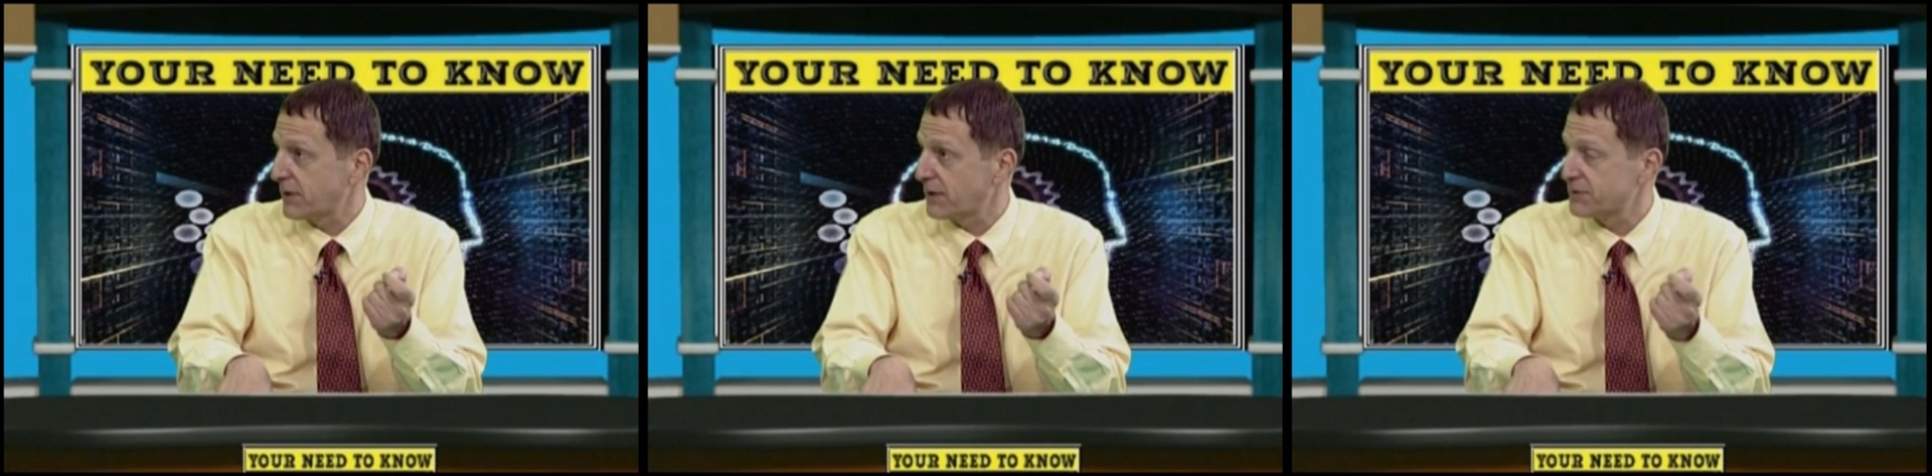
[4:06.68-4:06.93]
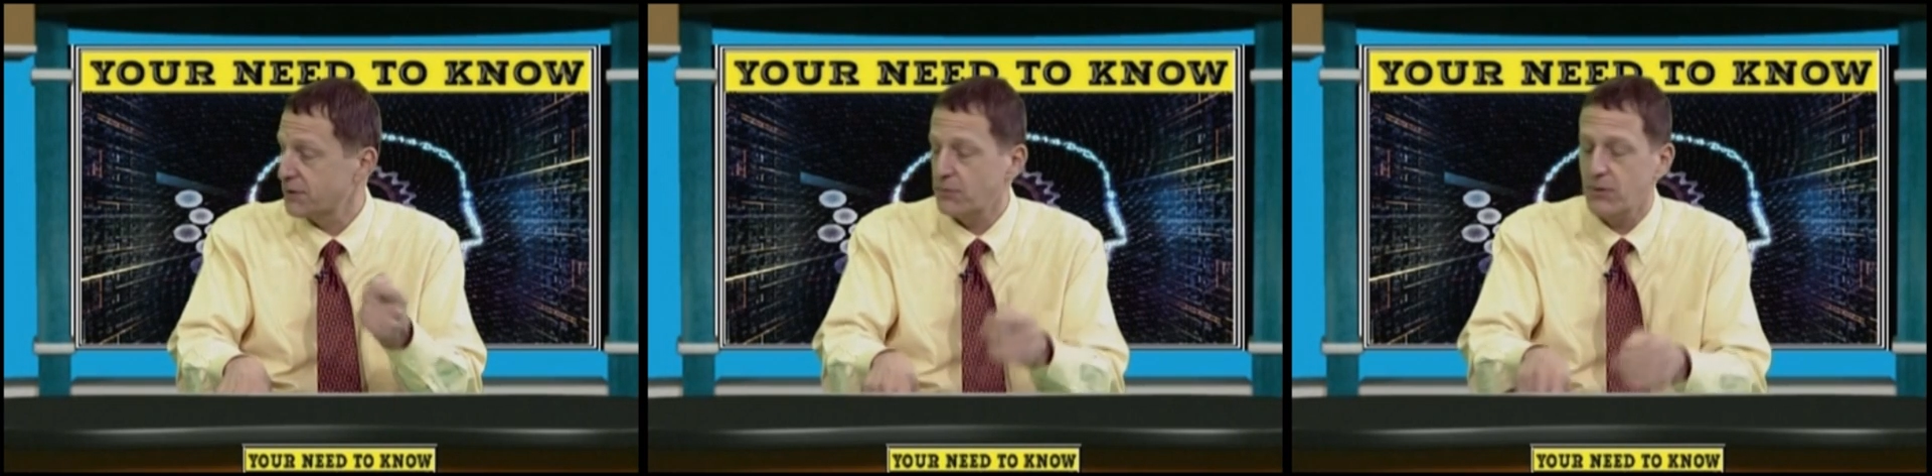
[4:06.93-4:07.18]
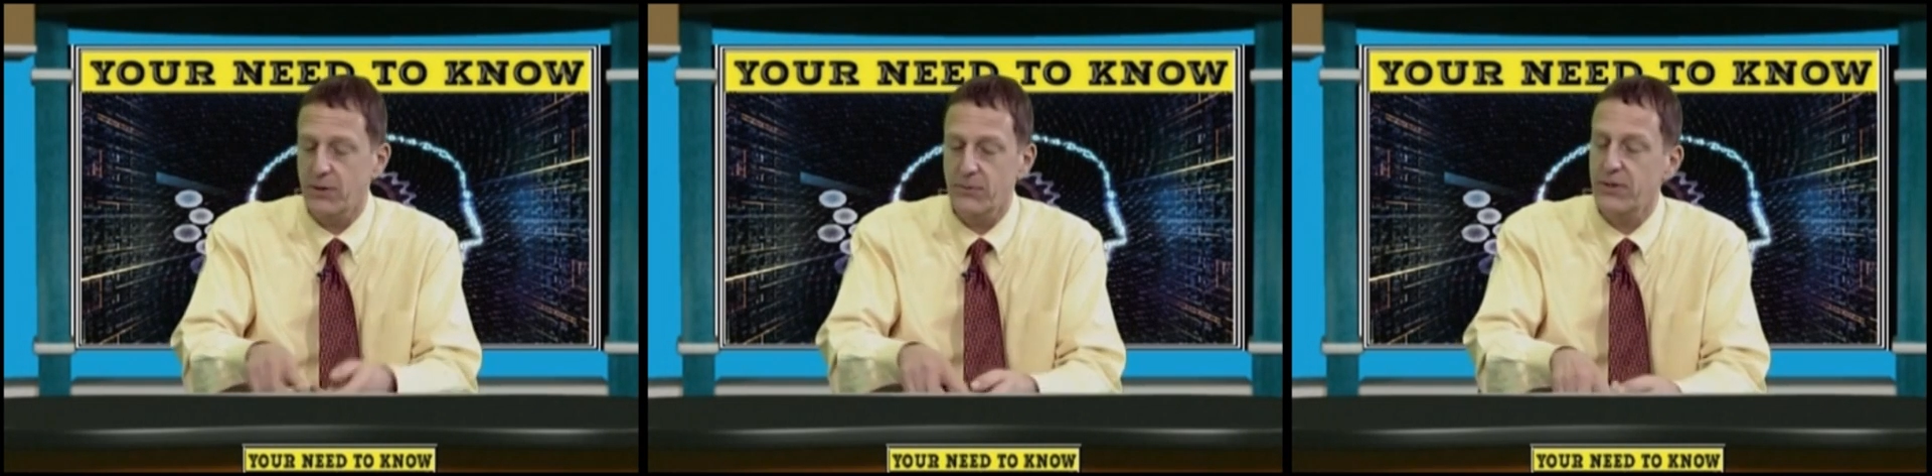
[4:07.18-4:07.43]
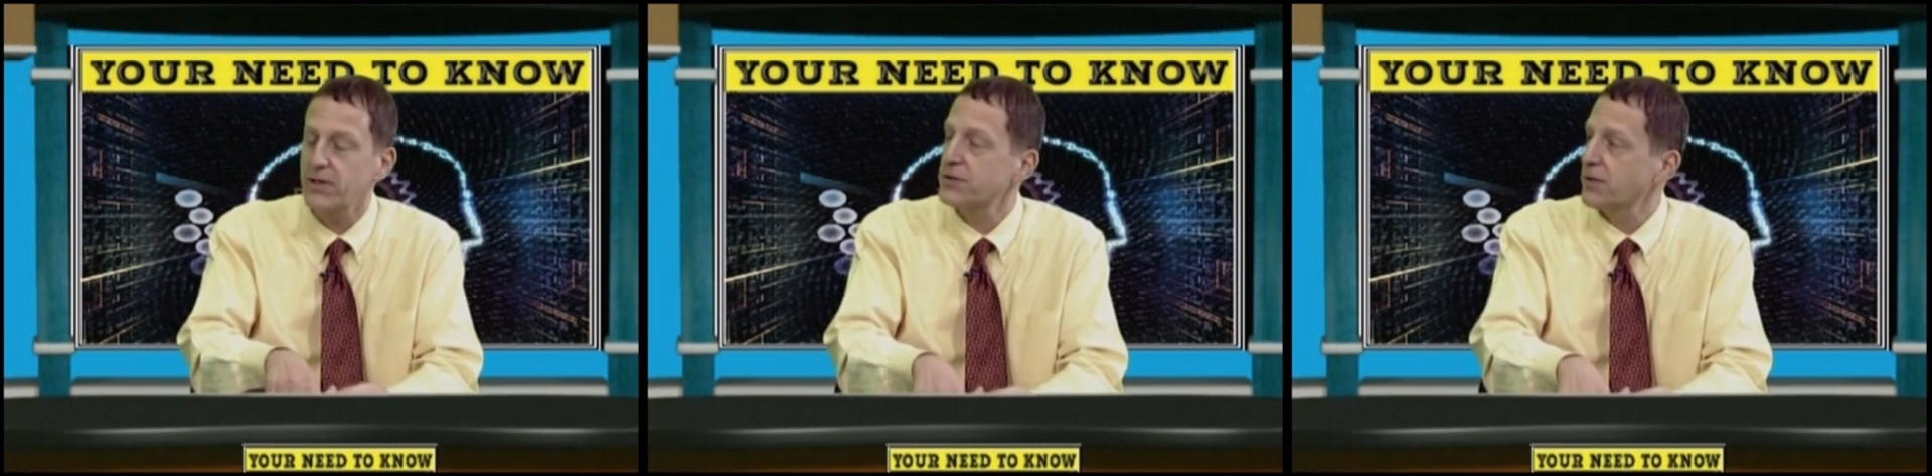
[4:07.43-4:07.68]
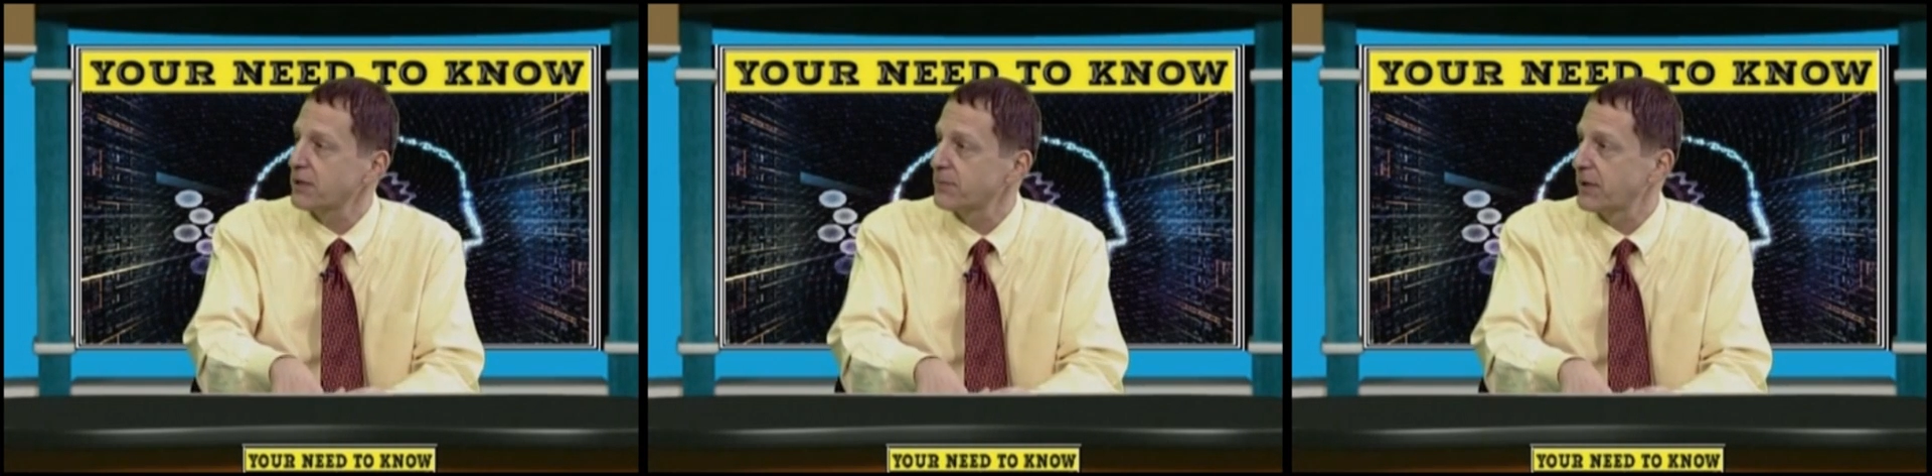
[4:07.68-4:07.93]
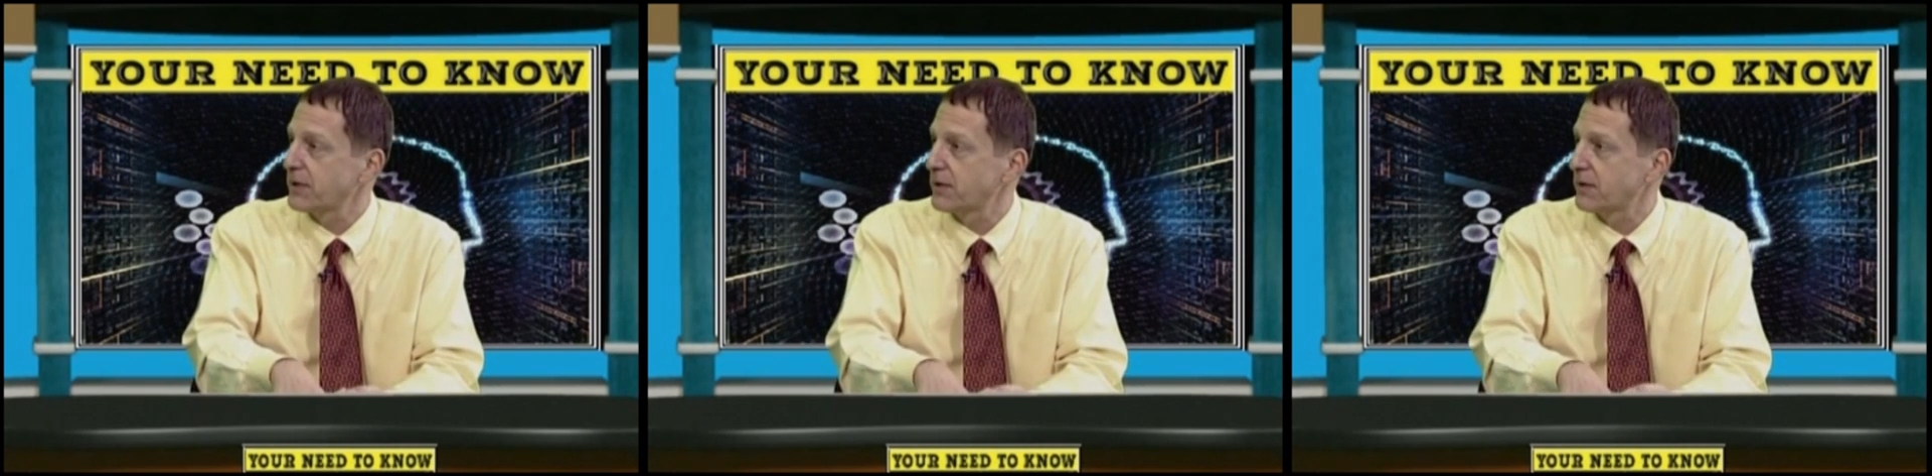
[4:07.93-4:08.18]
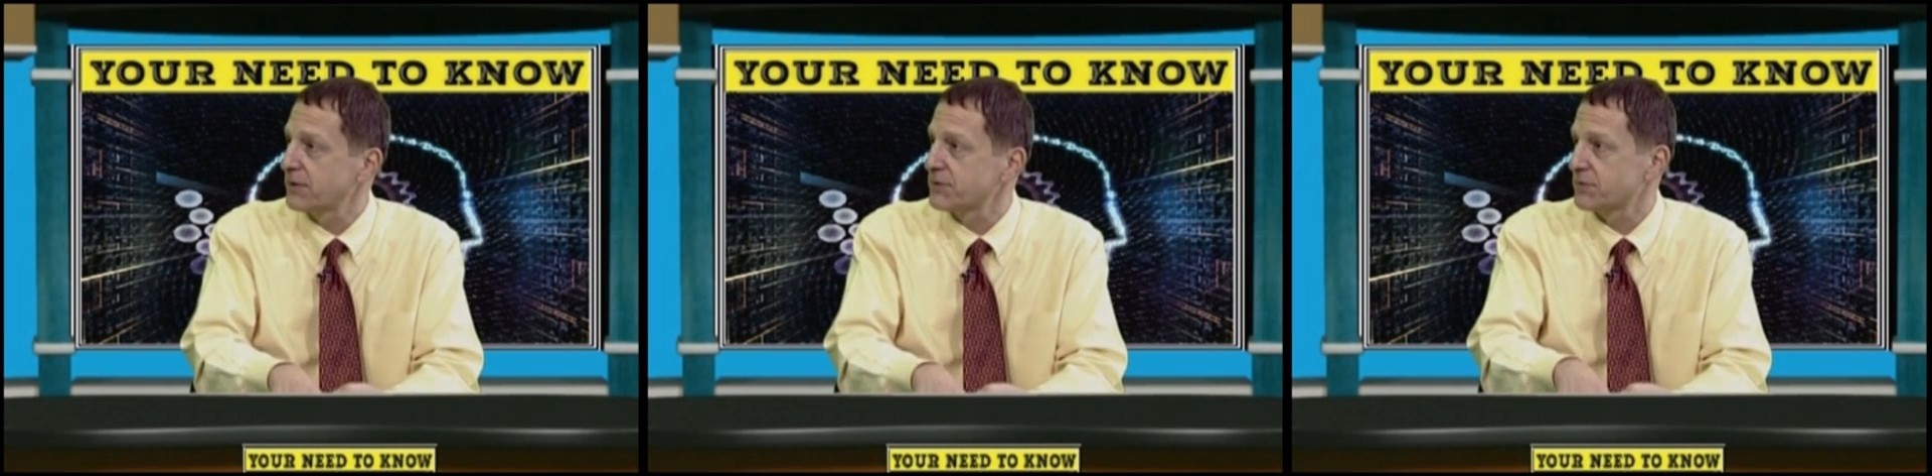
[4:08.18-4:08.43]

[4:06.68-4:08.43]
Right? So what we're really talking about here